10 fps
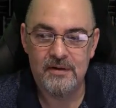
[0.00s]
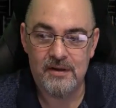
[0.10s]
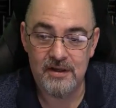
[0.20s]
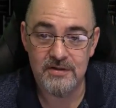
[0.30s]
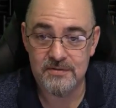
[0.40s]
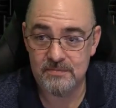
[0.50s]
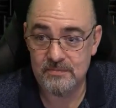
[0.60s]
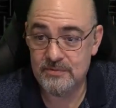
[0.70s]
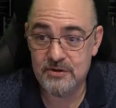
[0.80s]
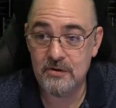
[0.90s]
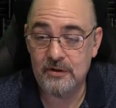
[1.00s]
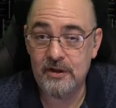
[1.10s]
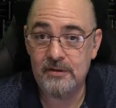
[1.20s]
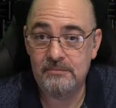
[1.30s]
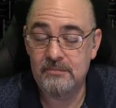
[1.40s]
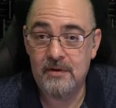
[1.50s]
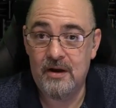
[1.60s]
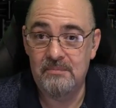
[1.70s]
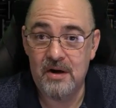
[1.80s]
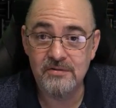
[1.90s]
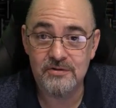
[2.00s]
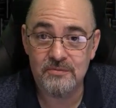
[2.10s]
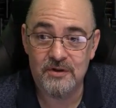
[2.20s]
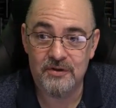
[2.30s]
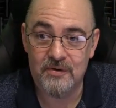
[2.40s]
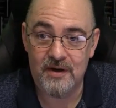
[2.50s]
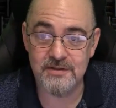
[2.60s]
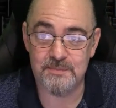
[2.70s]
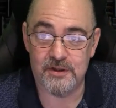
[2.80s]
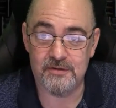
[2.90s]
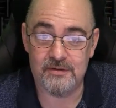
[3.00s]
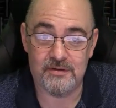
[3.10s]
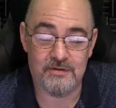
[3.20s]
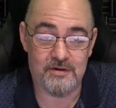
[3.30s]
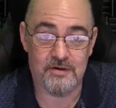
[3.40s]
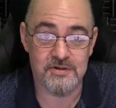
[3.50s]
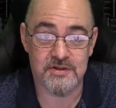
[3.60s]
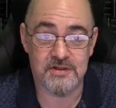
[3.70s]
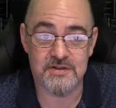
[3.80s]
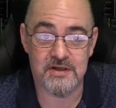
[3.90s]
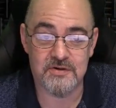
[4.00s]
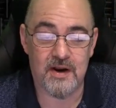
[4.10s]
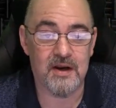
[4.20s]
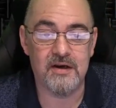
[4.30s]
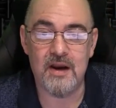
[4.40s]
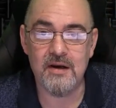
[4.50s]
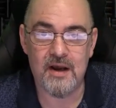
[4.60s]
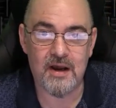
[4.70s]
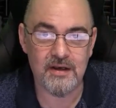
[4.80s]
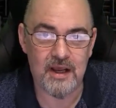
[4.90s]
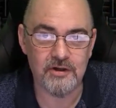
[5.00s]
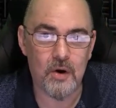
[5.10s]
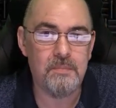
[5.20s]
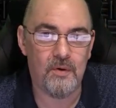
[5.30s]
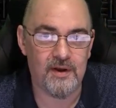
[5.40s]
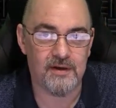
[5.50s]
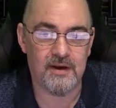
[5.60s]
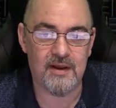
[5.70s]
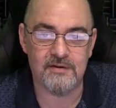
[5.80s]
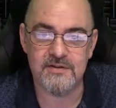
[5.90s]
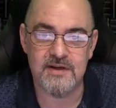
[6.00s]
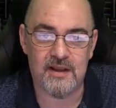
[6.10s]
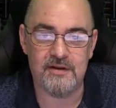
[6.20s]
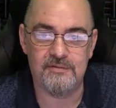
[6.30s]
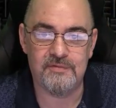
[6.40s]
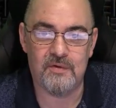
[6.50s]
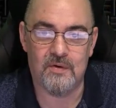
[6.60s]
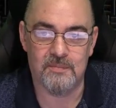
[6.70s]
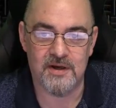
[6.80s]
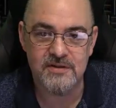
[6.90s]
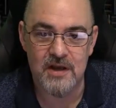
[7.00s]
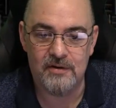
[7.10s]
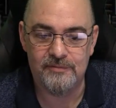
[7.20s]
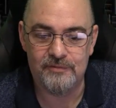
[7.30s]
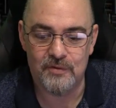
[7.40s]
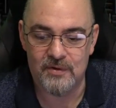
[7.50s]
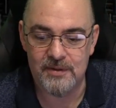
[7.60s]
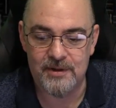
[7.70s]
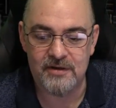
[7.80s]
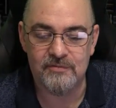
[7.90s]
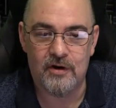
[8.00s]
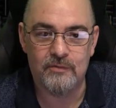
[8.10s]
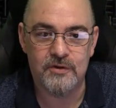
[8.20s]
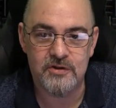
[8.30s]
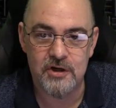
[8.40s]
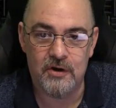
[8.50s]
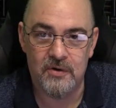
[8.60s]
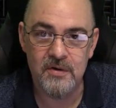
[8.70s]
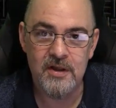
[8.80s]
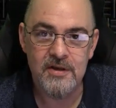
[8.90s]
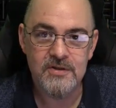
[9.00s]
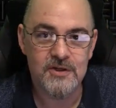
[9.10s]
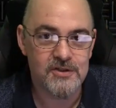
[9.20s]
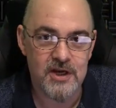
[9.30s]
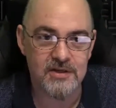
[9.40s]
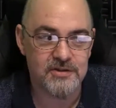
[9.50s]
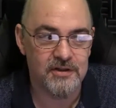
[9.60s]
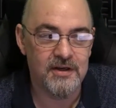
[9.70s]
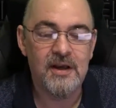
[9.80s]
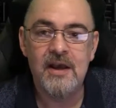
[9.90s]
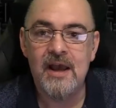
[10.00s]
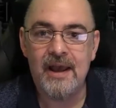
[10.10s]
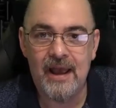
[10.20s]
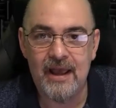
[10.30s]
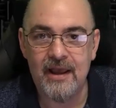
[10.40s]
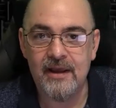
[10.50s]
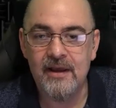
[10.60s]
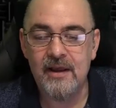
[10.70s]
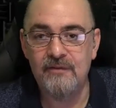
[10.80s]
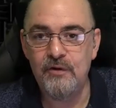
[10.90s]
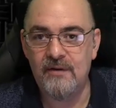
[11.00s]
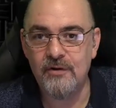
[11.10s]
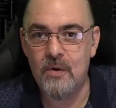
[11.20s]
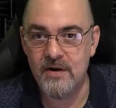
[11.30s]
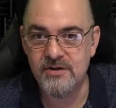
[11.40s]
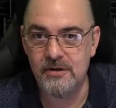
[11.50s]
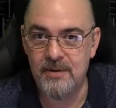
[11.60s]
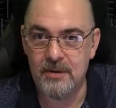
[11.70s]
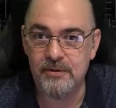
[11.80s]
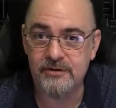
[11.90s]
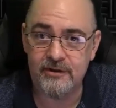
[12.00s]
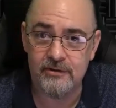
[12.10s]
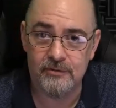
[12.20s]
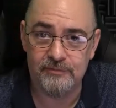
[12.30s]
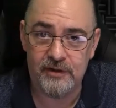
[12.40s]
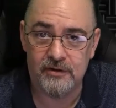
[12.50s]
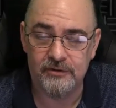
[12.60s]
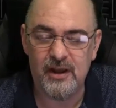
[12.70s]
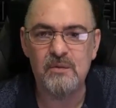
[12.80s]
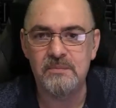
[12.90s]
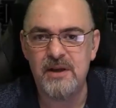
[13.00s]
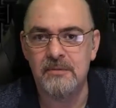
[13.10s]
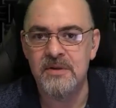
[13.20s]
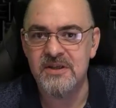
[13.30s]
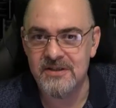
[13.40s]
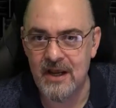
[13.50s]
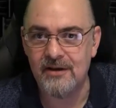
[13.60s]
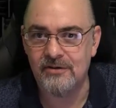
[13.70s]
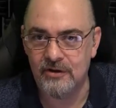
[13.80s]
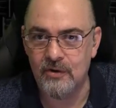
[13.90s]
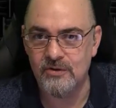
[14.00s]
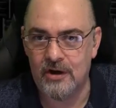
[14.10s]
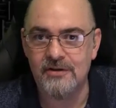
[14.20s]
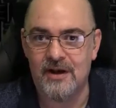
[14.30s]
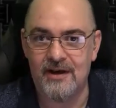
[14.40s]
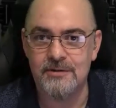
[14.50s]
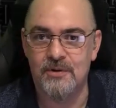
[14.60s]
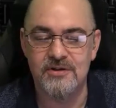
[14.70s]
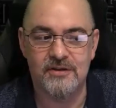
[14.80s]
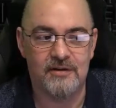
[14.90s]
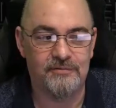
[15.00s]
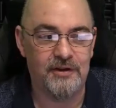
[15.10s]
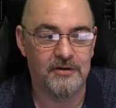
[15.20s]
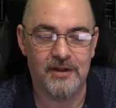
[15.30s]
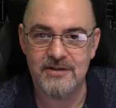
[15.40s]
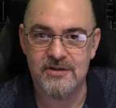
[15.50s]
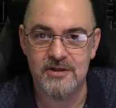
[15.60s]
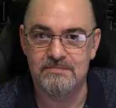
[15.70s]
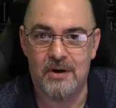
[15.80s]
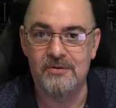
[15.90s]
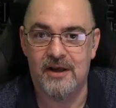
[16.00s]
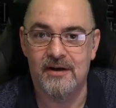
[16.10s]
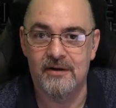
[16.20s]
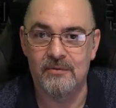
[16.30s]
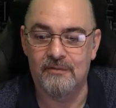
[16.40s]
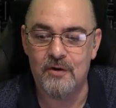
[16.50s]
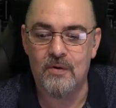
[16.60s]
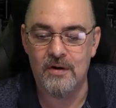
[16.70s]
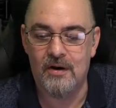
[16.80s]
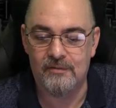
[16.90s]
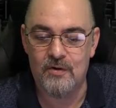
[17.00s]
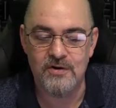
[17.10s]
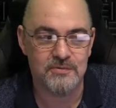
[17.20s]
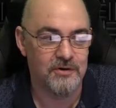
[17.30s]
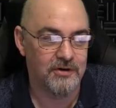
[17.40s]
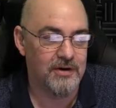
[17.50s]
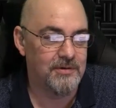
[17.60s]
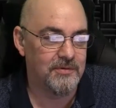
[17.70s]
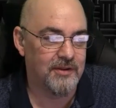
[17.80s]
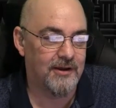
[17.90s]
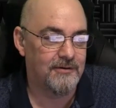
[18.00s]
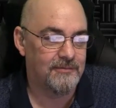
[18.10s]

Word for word: He's certainly amongst one of the greats, but you don't just get to say he's great. No, at no point has Dave or myself or anybody involved with the show suggested, hey, if you have a question about a particular field, it would be a mistake to go talk to experts in that field. That's just boneheaded. Okay. Of, course, of course okay. we're in agreement with that.